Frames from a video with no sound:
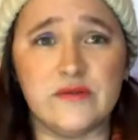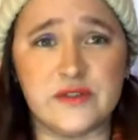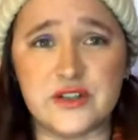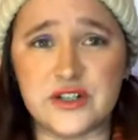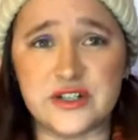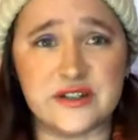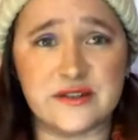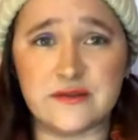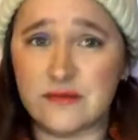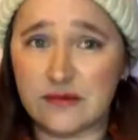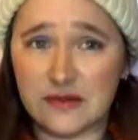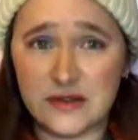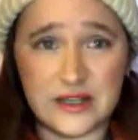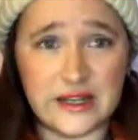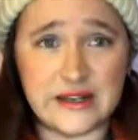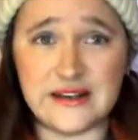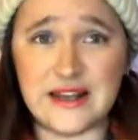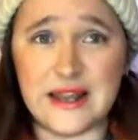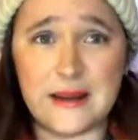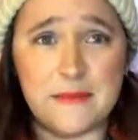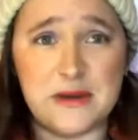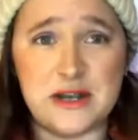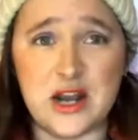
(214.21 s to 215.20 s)
Just
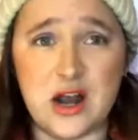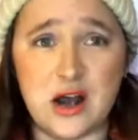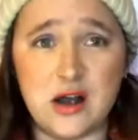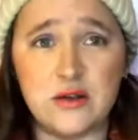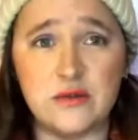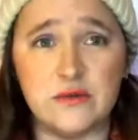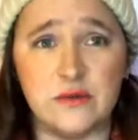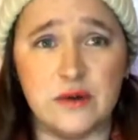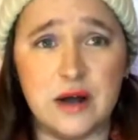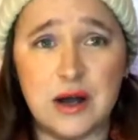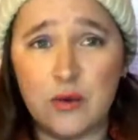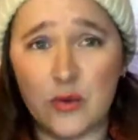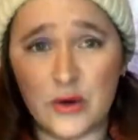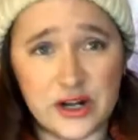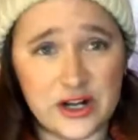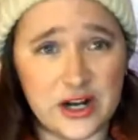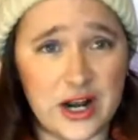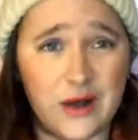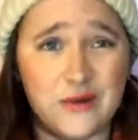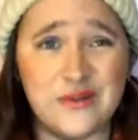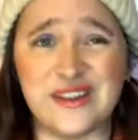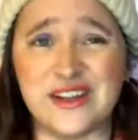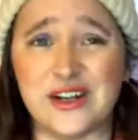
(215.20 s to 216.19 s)
let me know. I want to
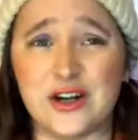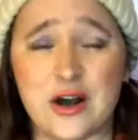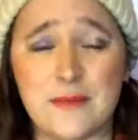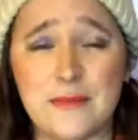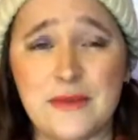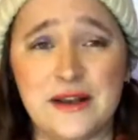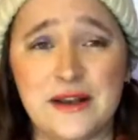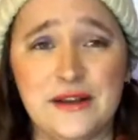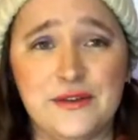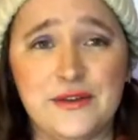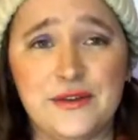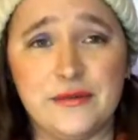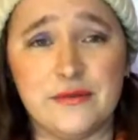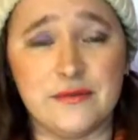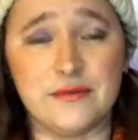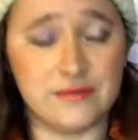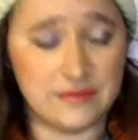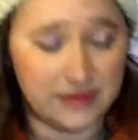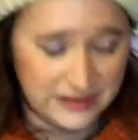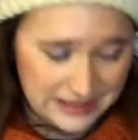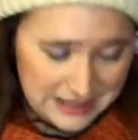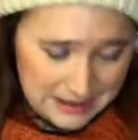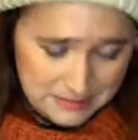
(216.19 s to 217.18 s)
know in the comments.
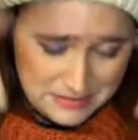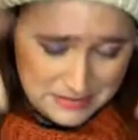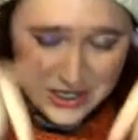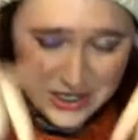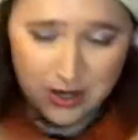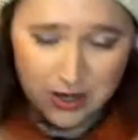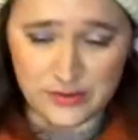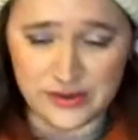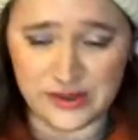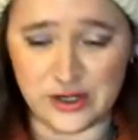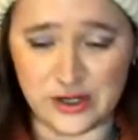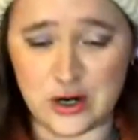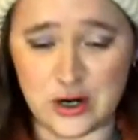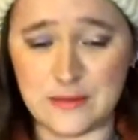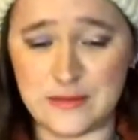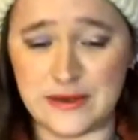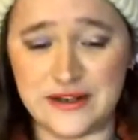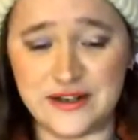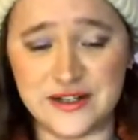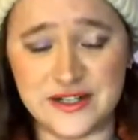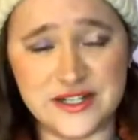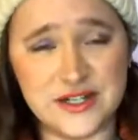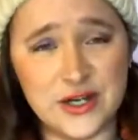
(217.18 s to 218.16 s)
Let me know in the
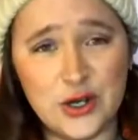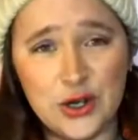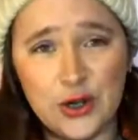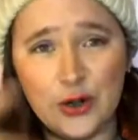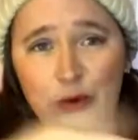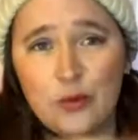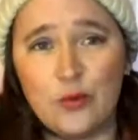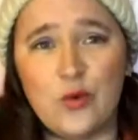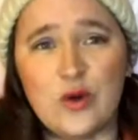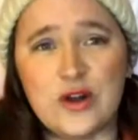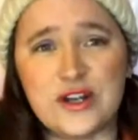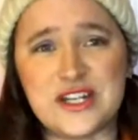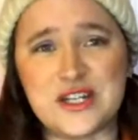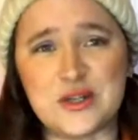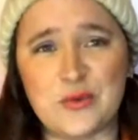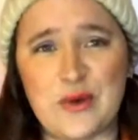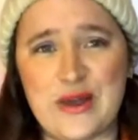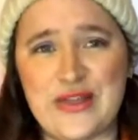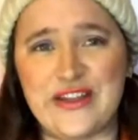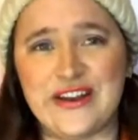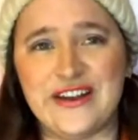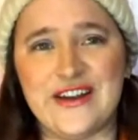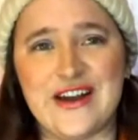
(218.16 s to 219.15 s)
comments. What's the
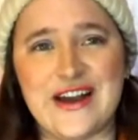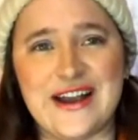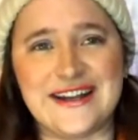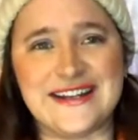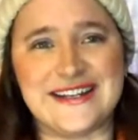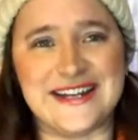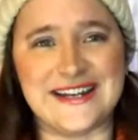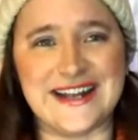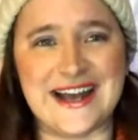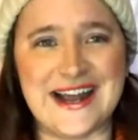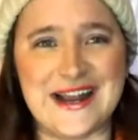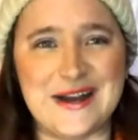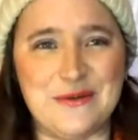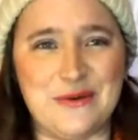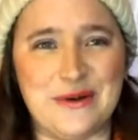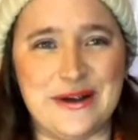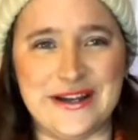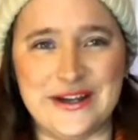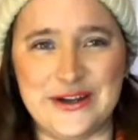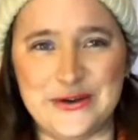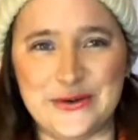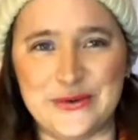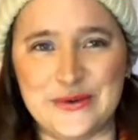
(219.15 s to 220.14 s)
weather like today
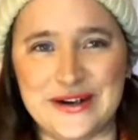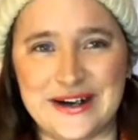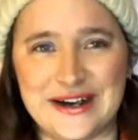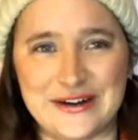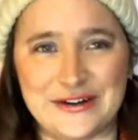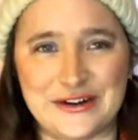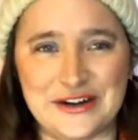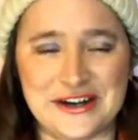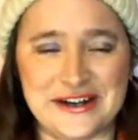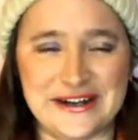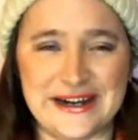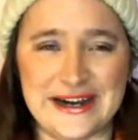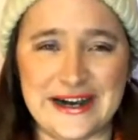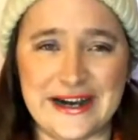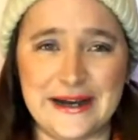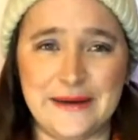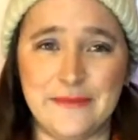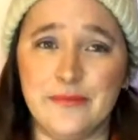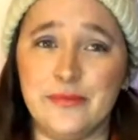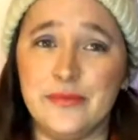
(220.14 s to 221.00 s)
where you are, okay?